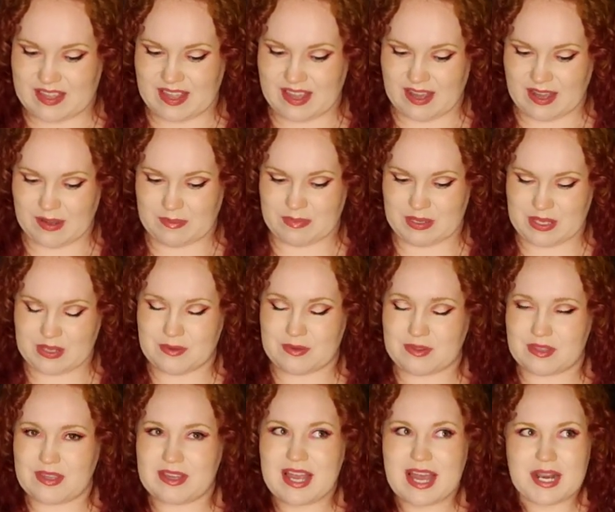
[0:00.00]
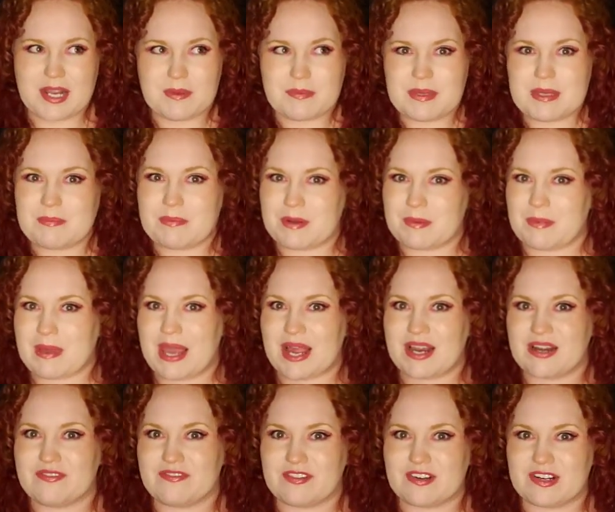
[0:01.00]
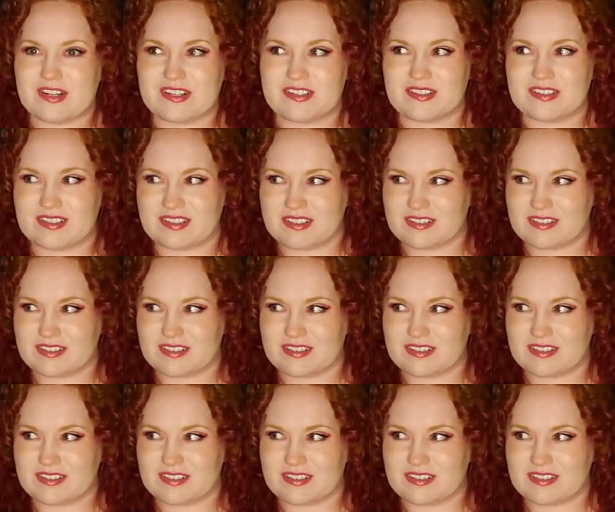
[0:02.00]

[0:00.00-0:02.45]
But you gotta be prepared for